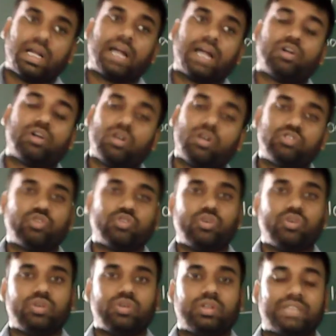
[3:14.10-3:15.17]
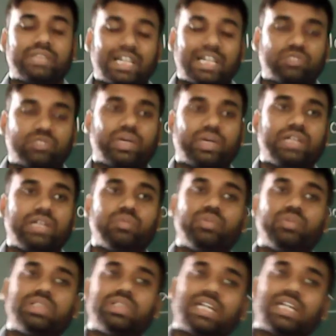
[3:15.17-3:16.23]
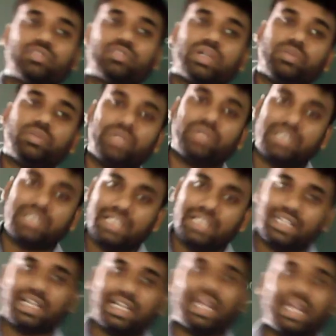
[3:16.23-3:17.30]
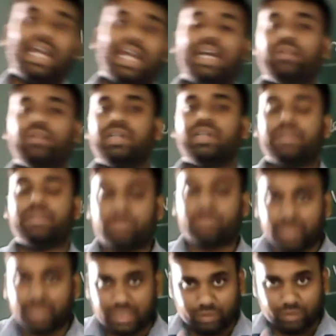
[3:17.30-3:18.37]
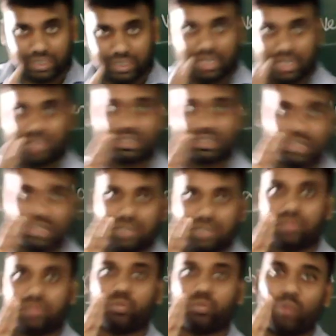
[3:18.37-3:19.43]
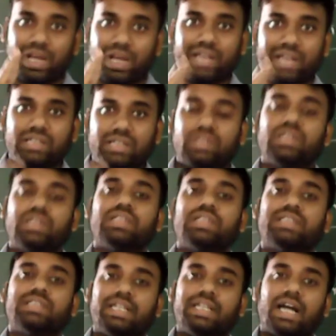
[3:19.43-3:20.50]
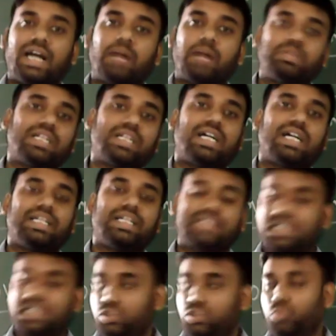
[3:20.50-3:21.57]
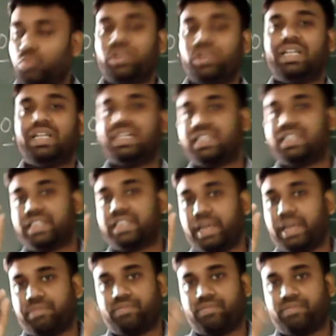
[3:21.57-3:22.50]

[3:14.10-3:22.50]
also that's why we need a, whenever we cut the wire, then after connection we need the tape